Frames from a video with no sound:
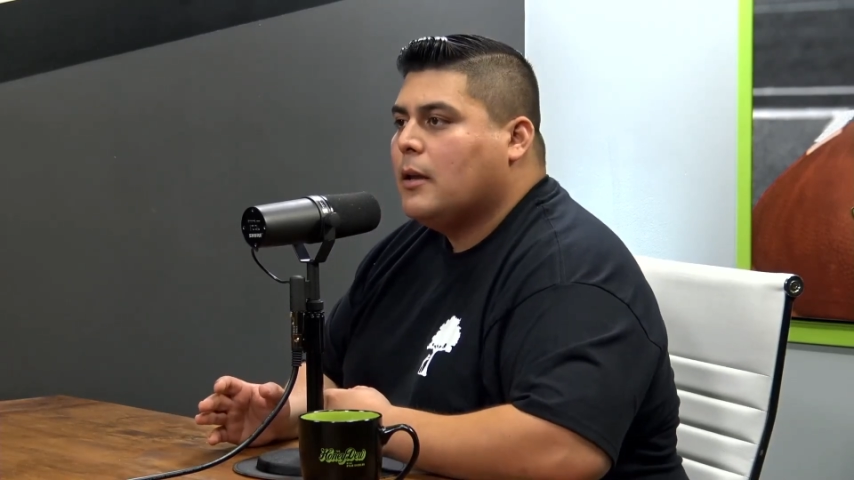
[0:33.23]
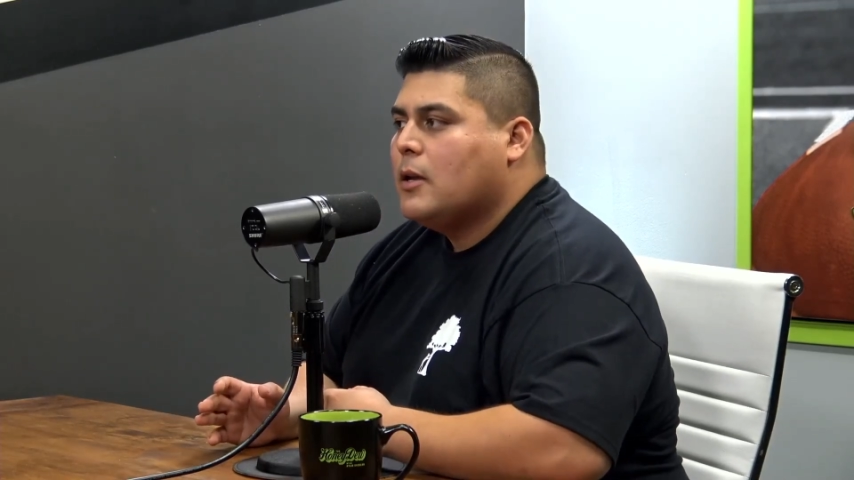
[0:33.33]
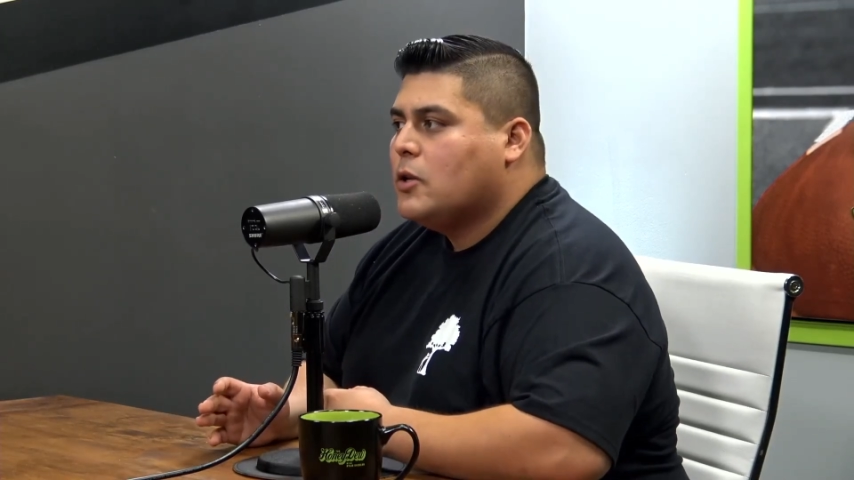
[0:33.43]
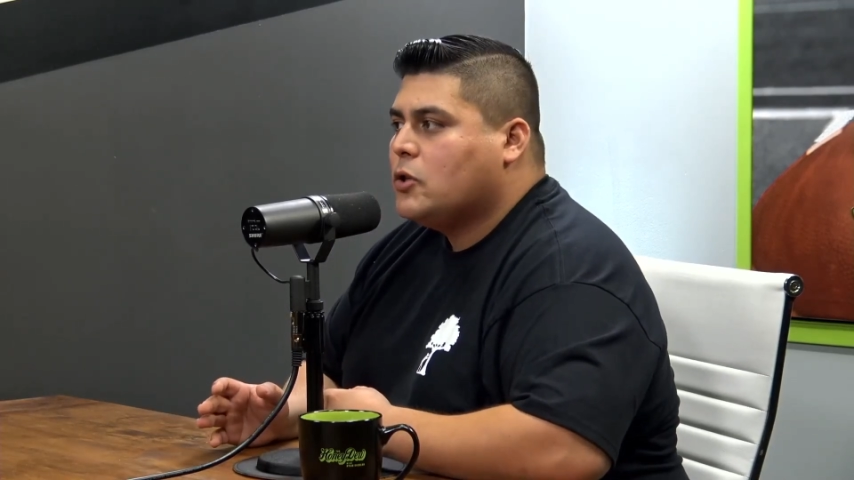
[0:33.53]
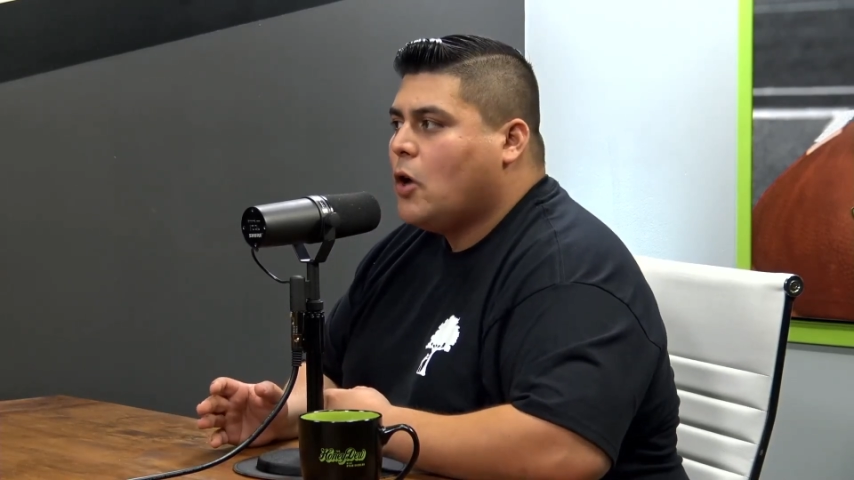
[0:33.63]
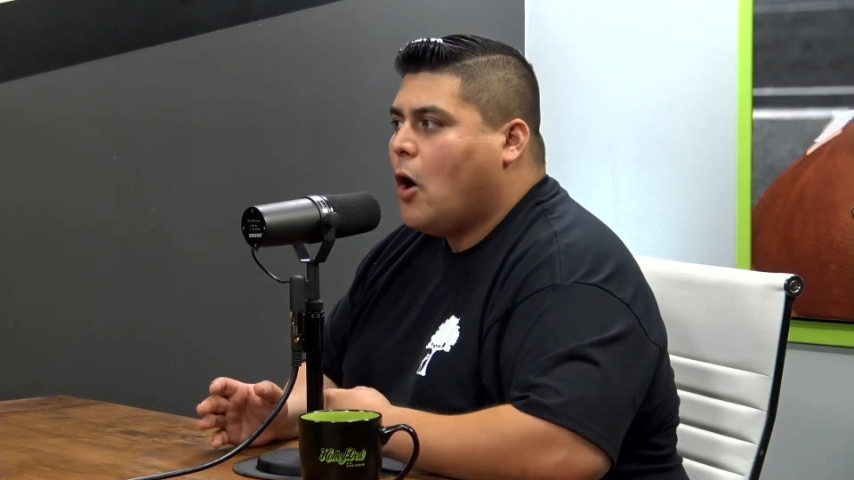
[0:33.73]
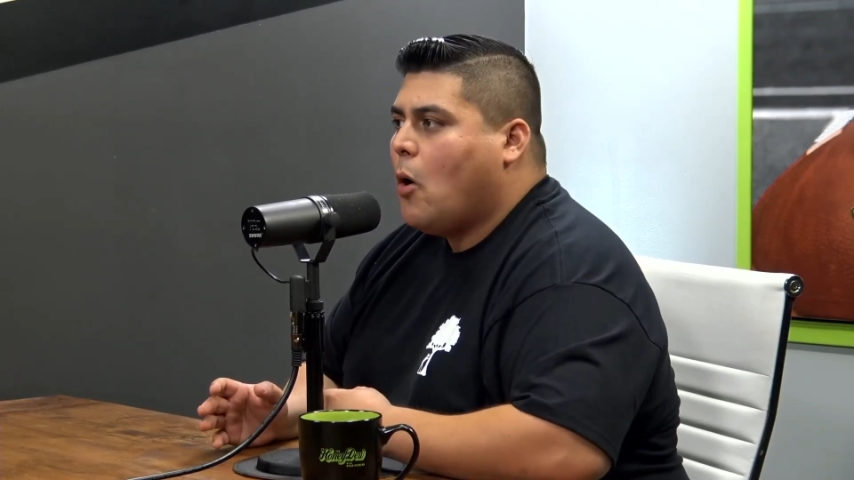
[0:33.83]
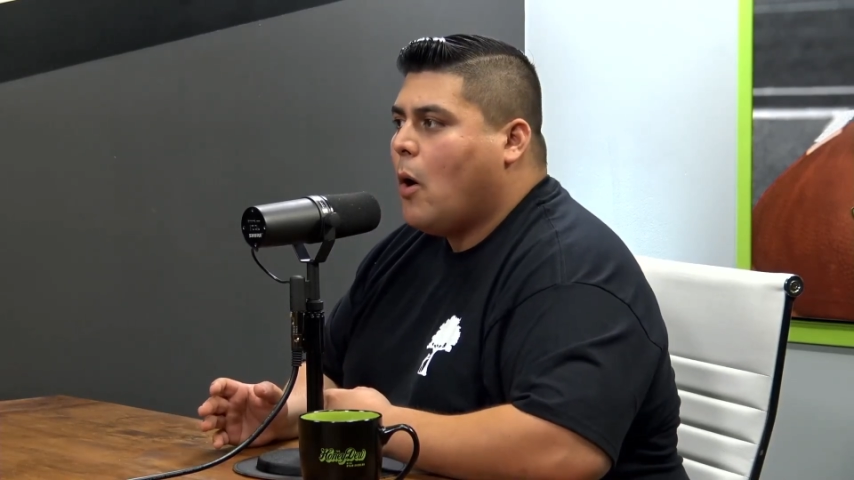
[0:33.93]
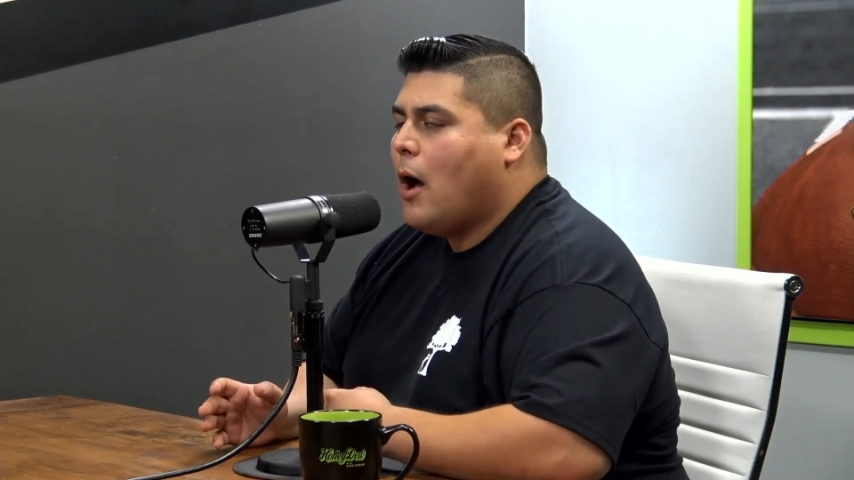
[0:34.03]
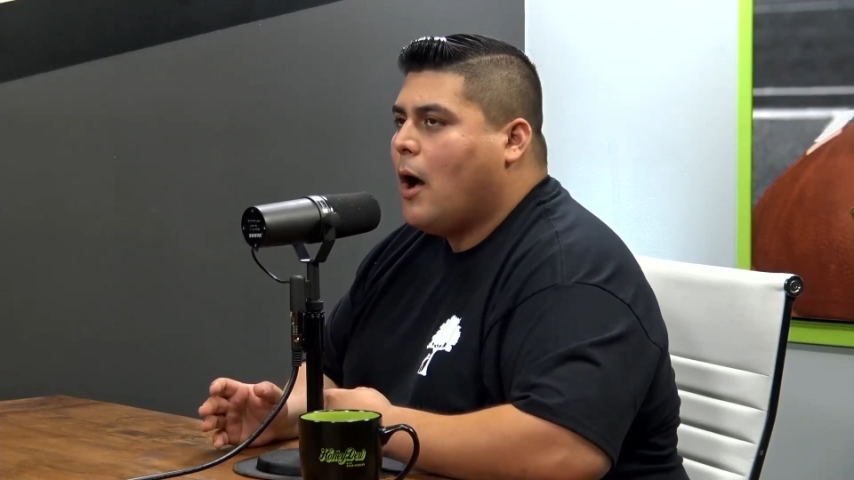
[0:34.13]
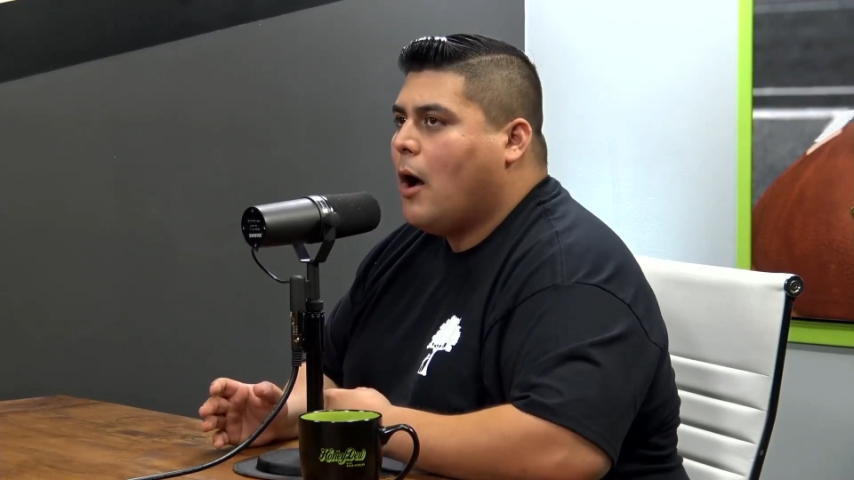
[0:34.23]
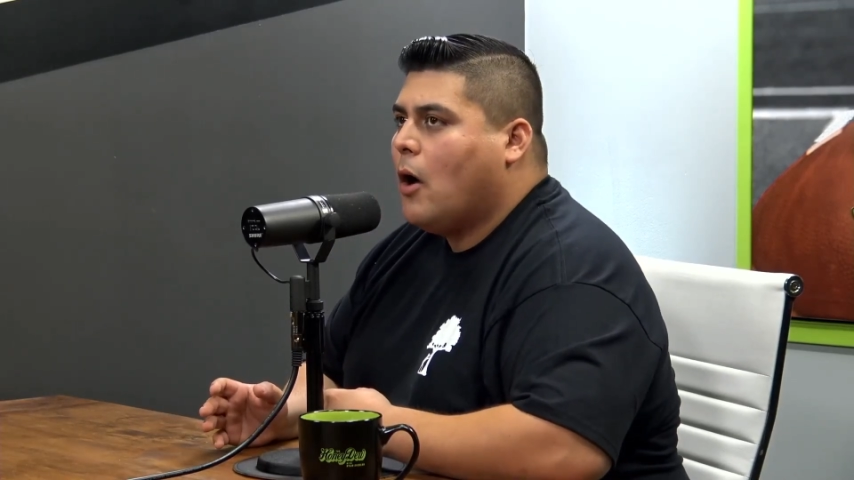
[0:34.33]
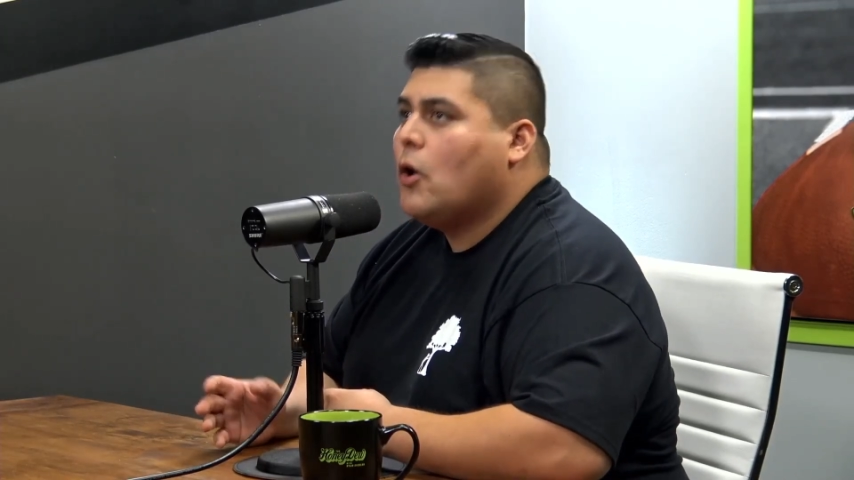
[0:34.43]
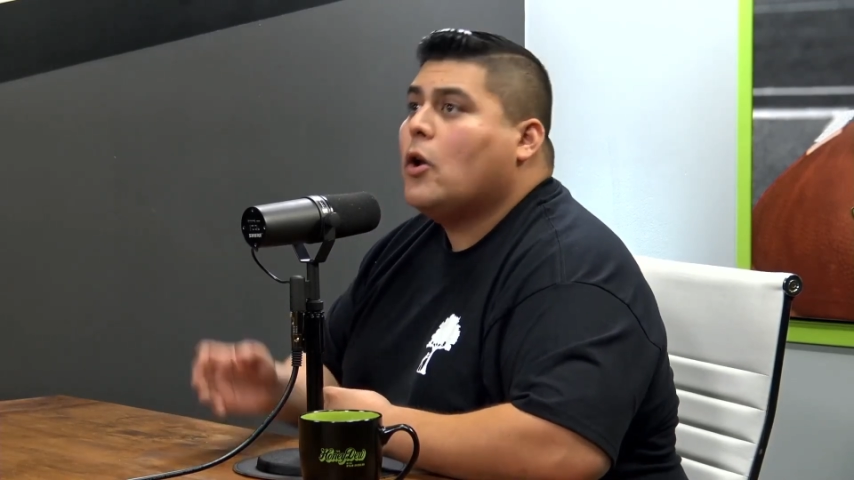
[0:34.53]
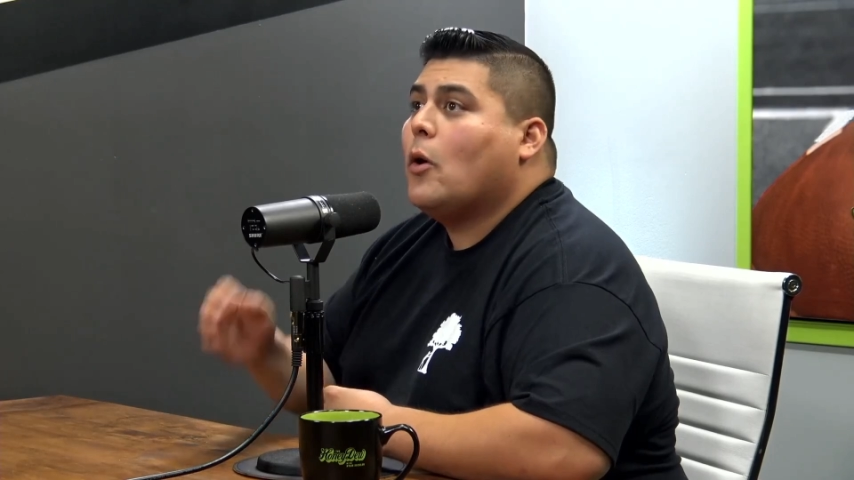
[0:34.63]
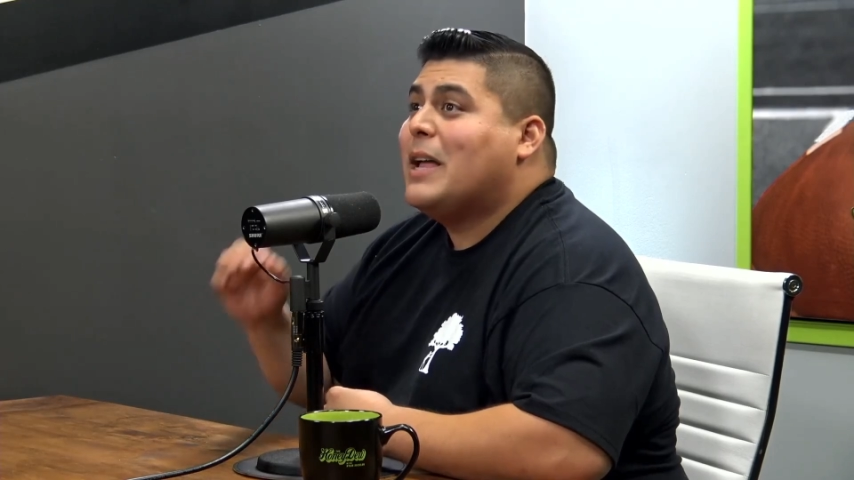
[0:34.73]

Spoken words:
So, no.